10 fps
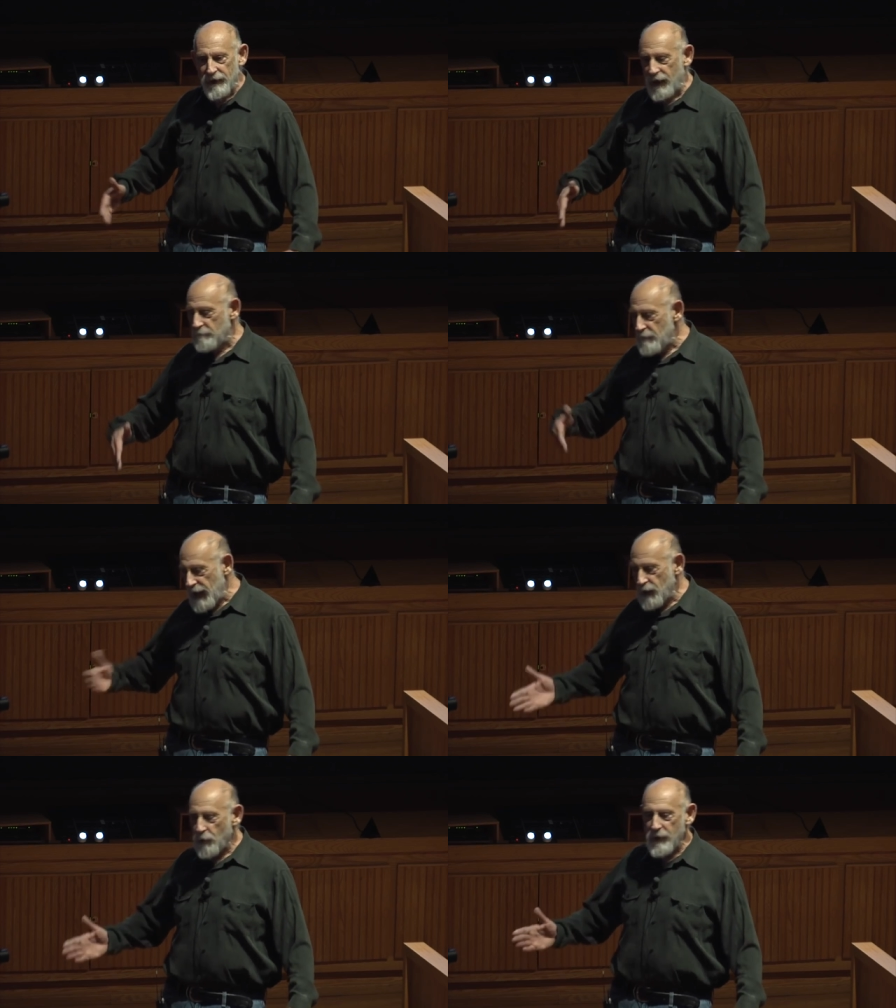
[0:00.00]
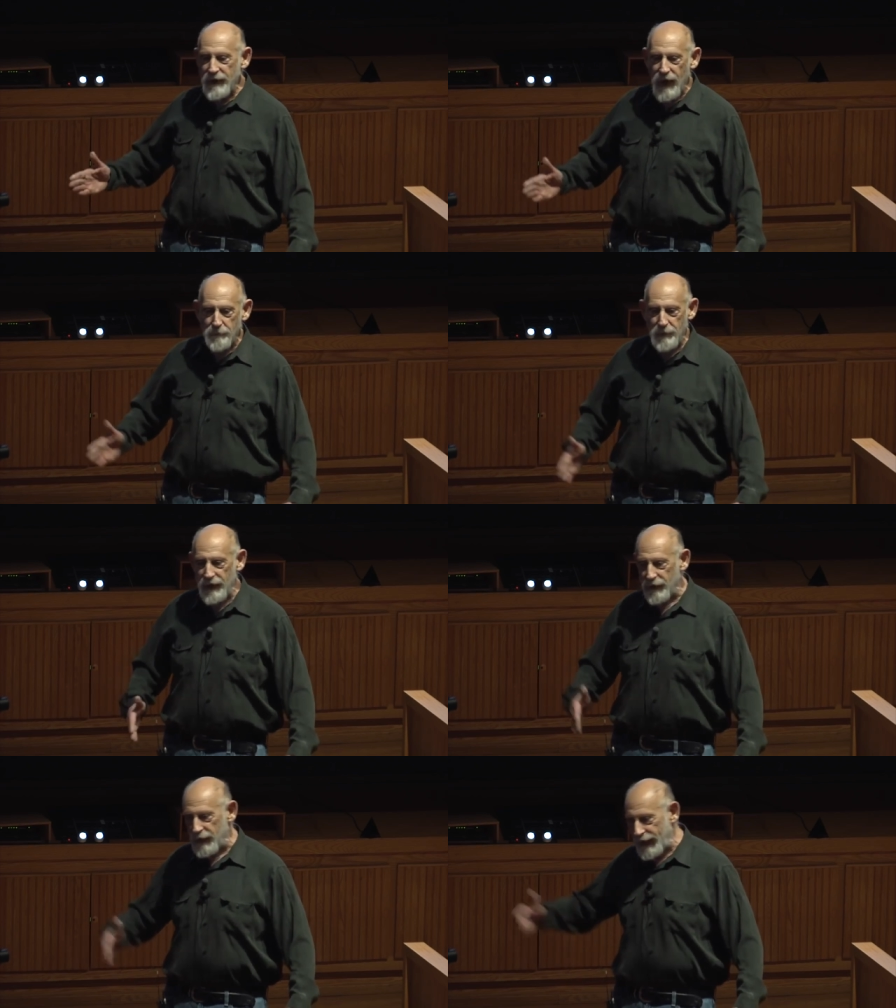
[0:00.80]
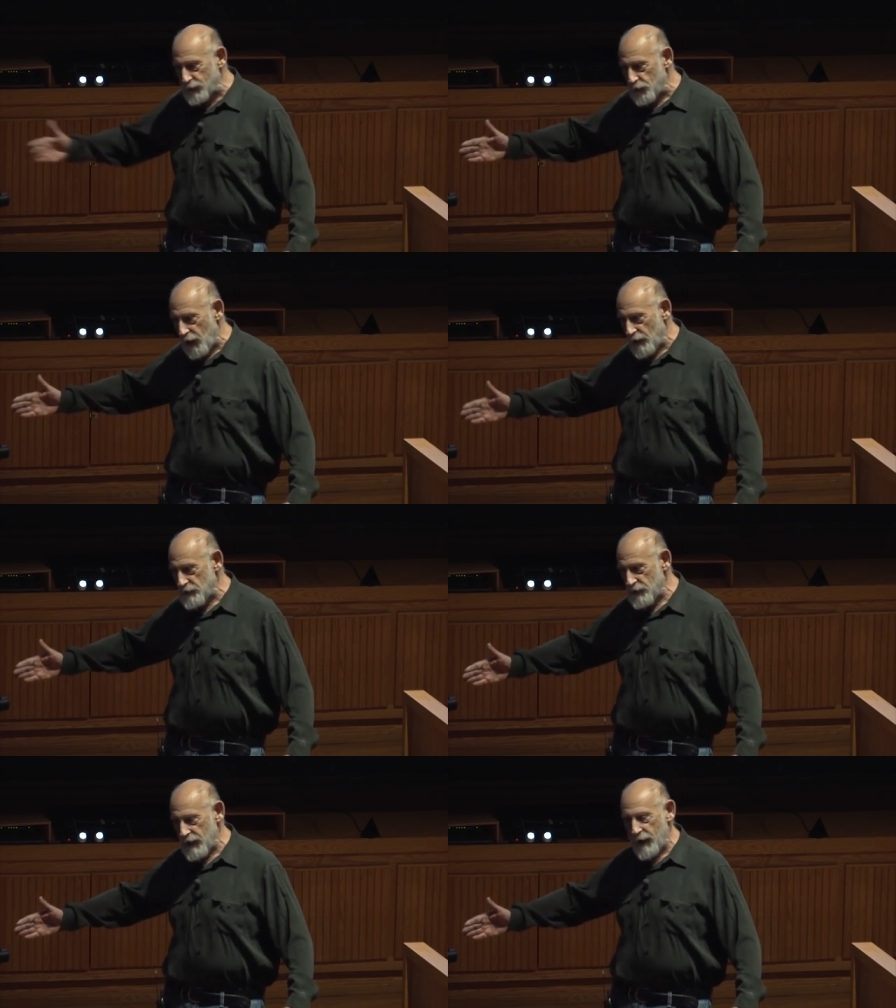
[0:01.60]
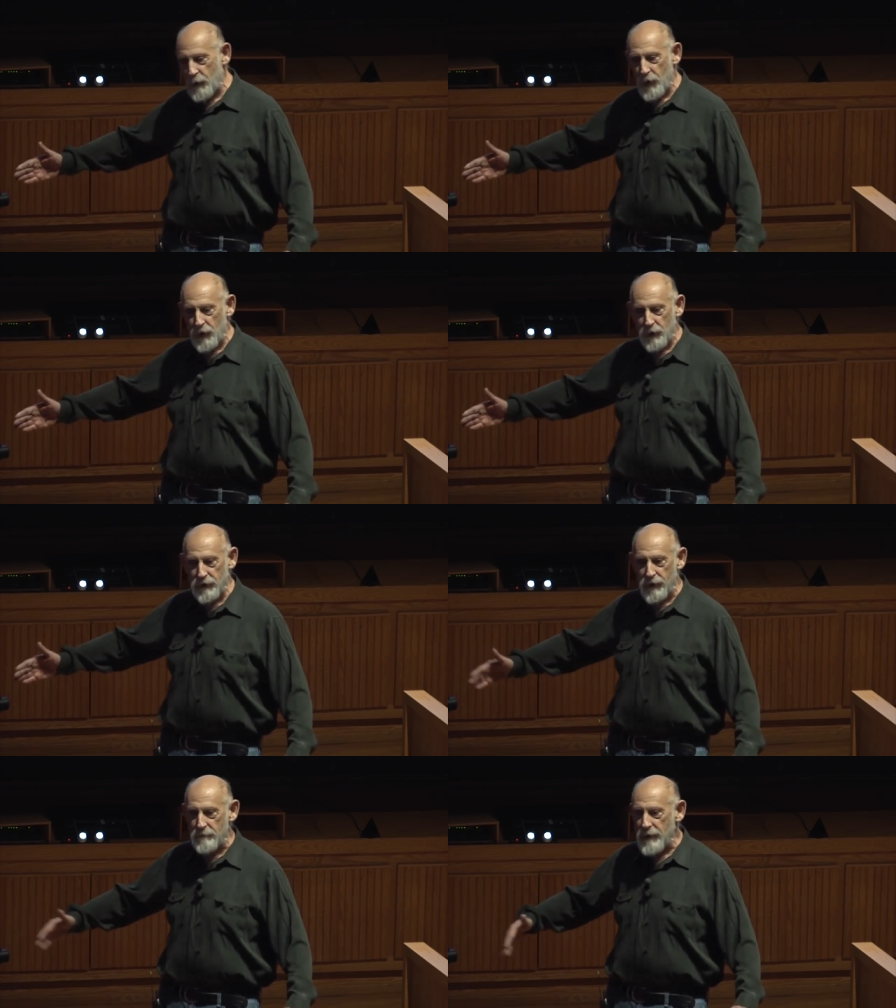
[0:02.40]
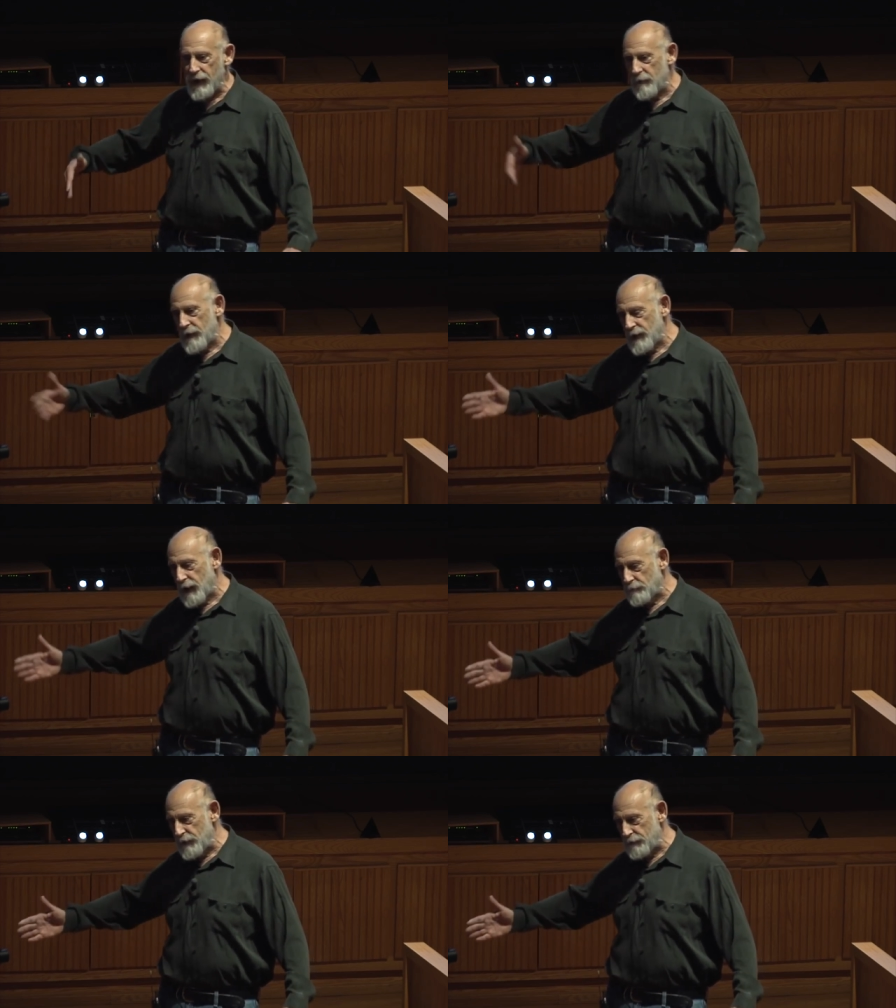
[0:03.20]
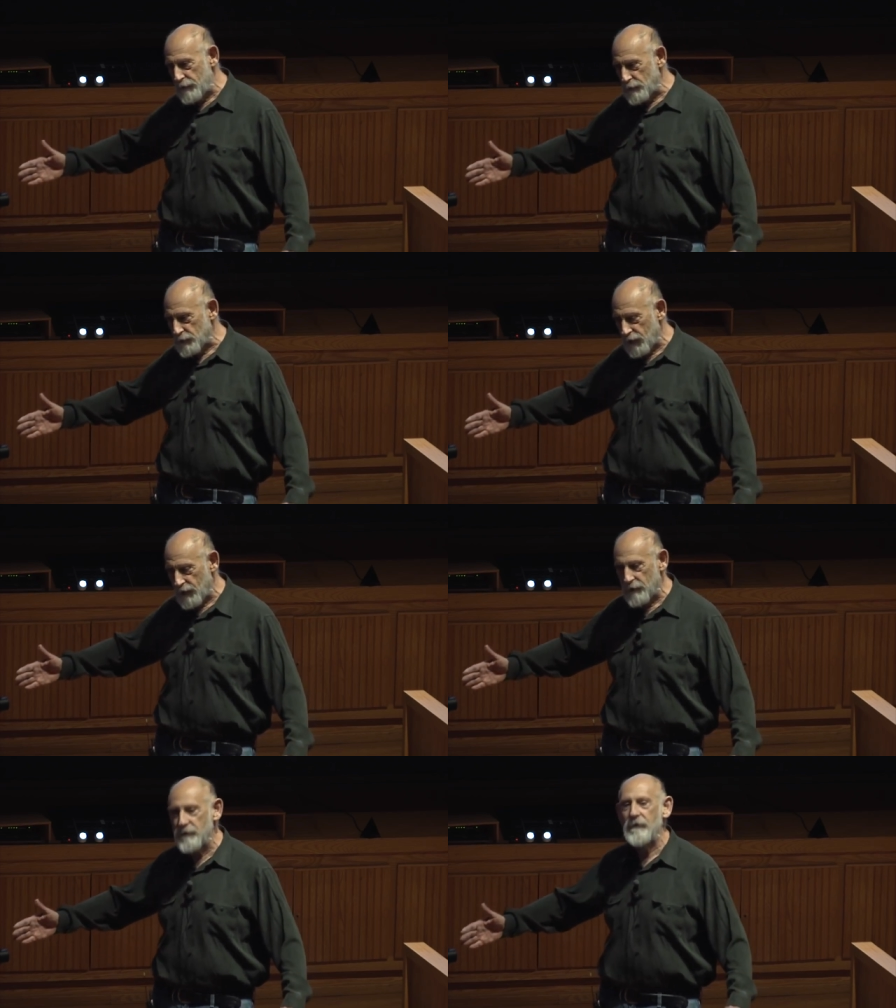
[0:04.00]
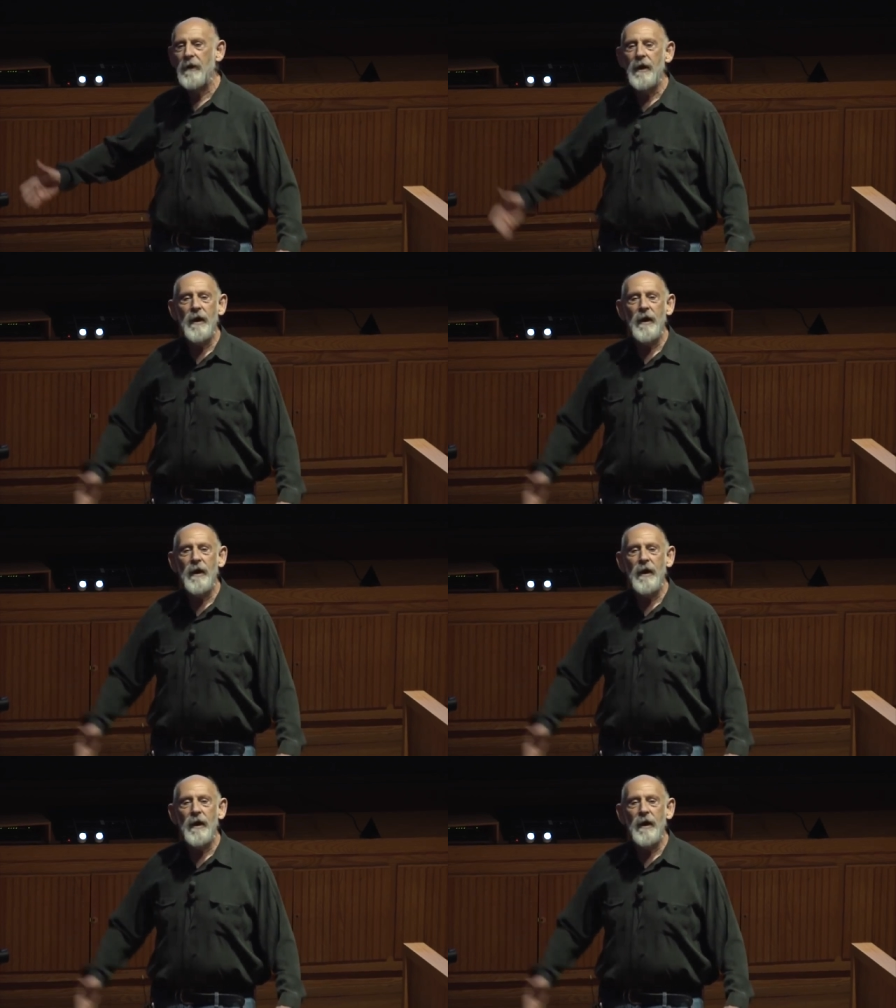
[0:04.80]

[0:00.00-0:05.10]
There may or may not be electrons in that world, there may or may not be photons.